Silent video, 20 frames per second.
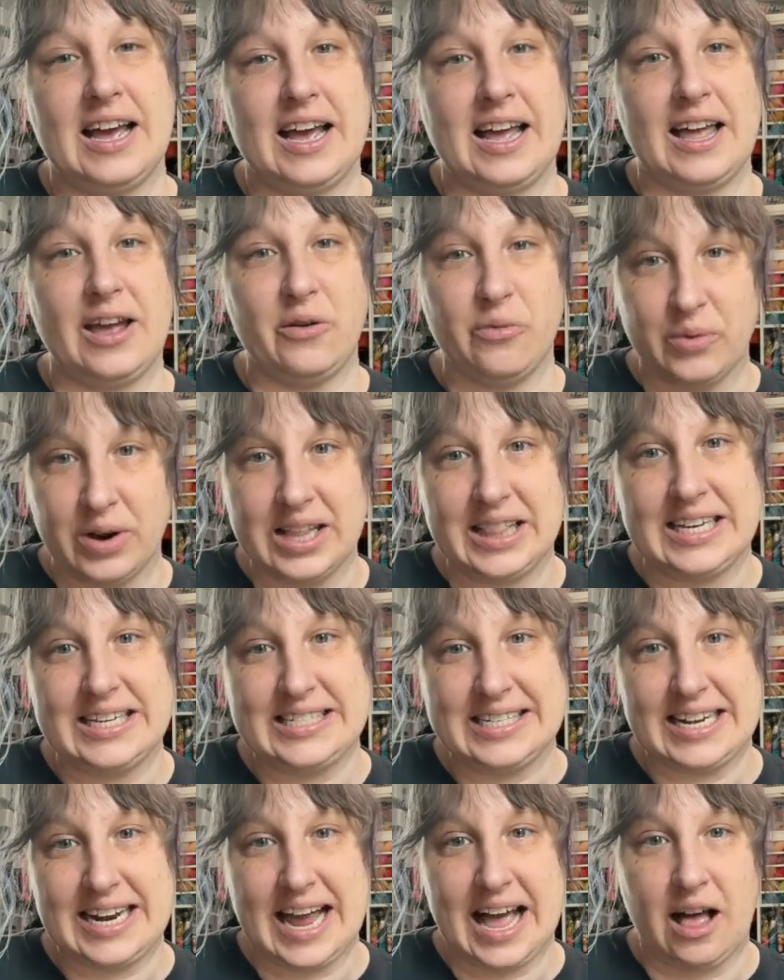It really
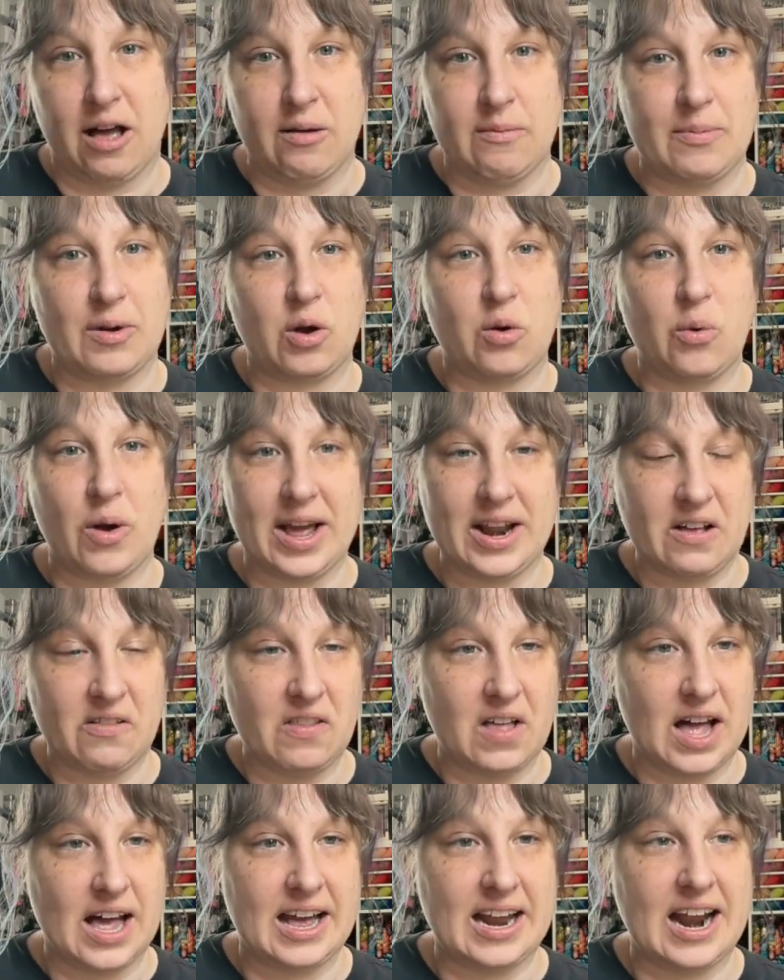did help quite a
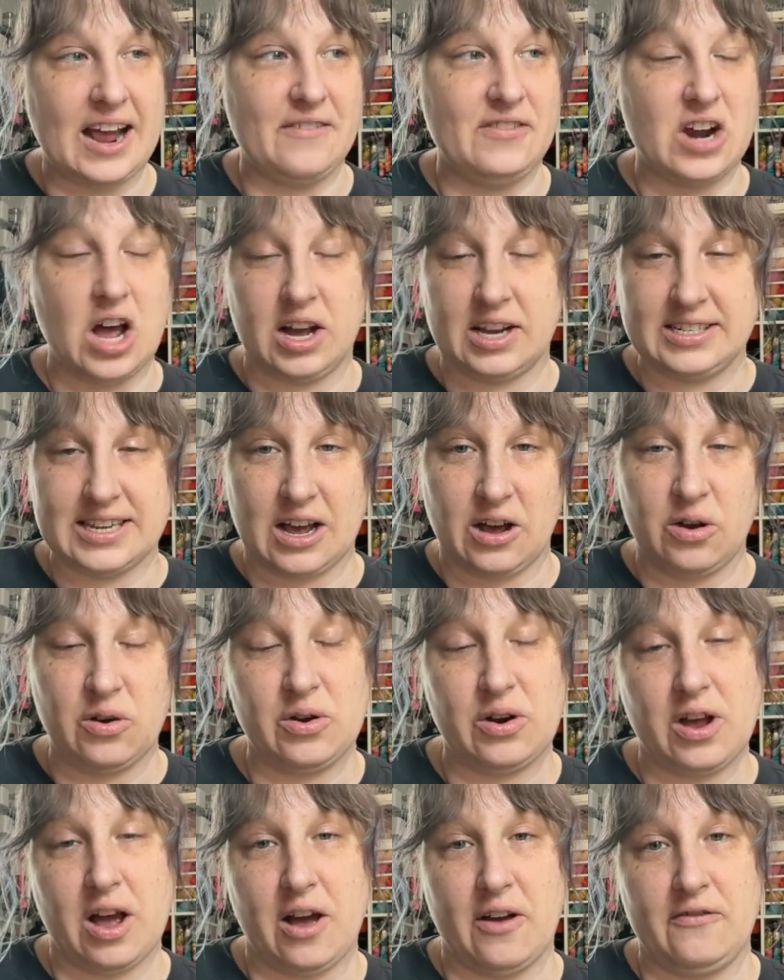lot. I've knocked out
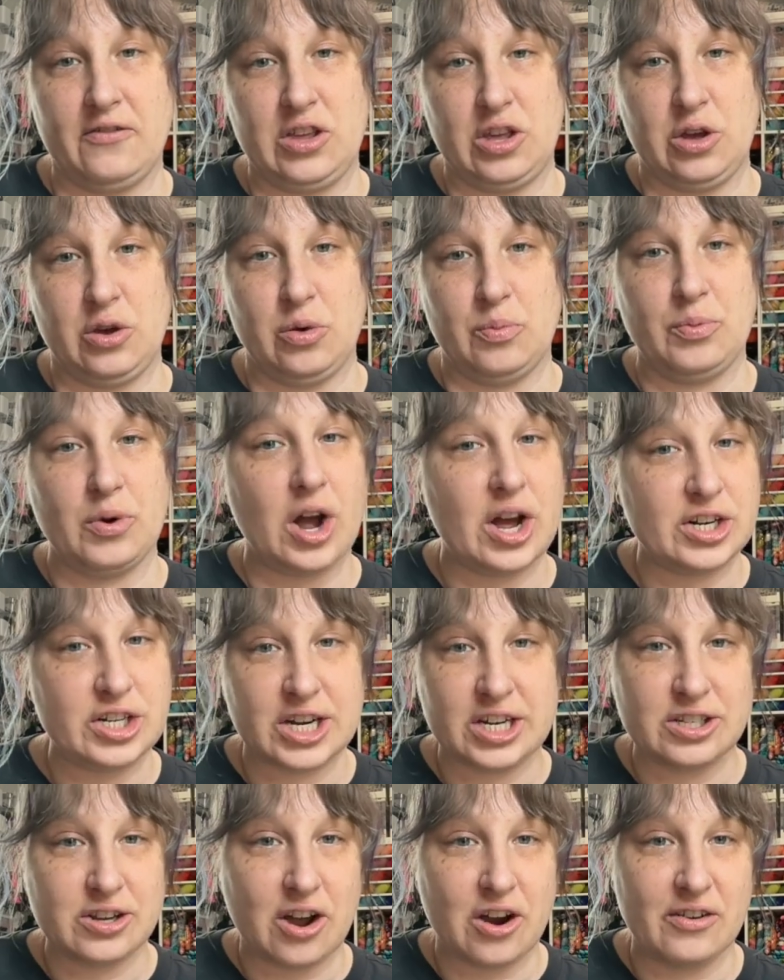a few
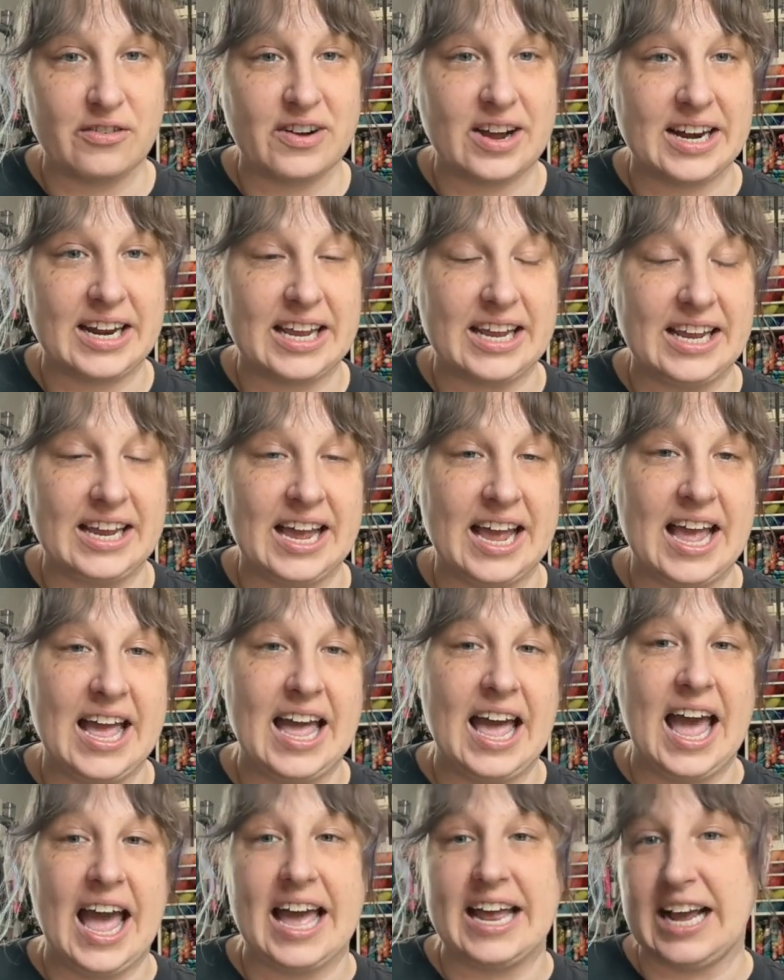projects already
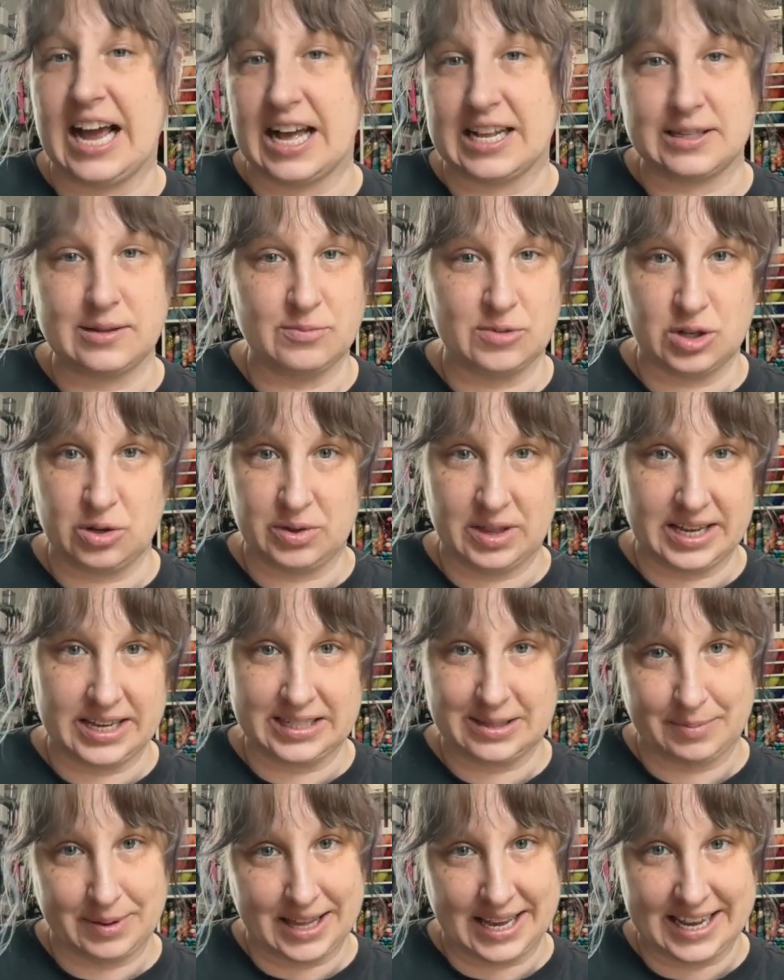and got some new
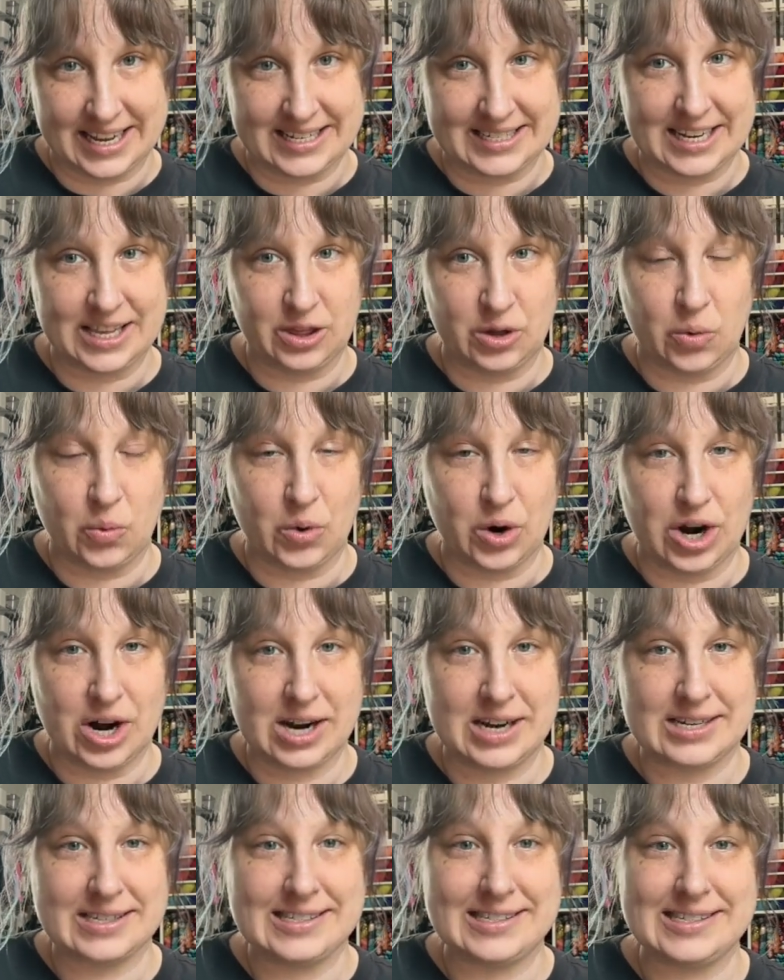things planned in the
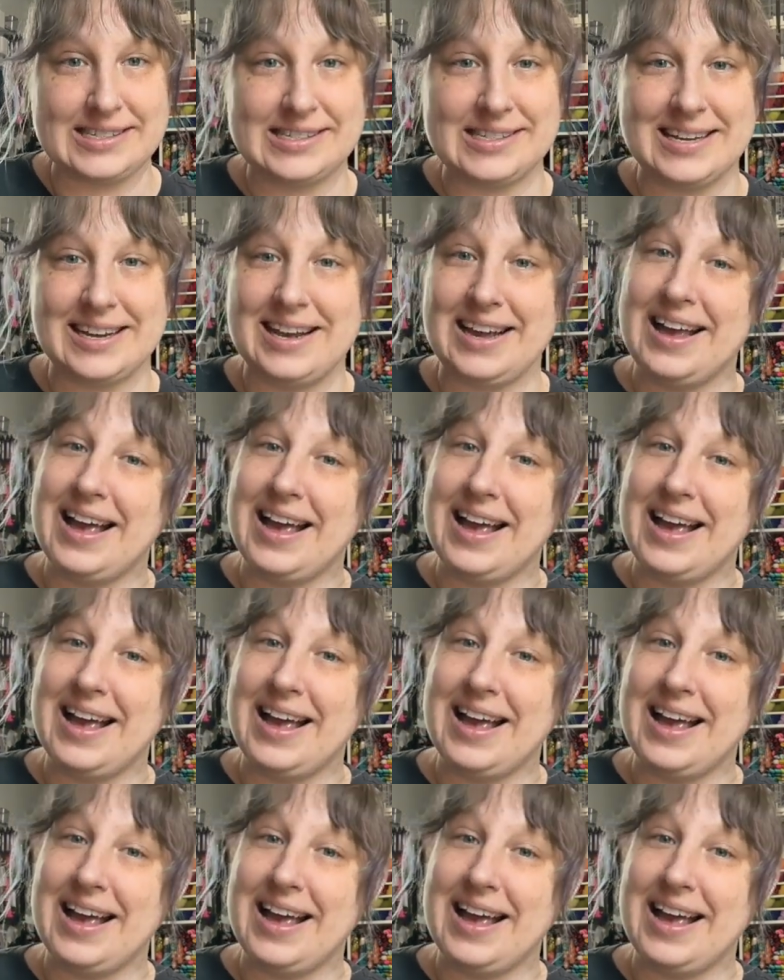works.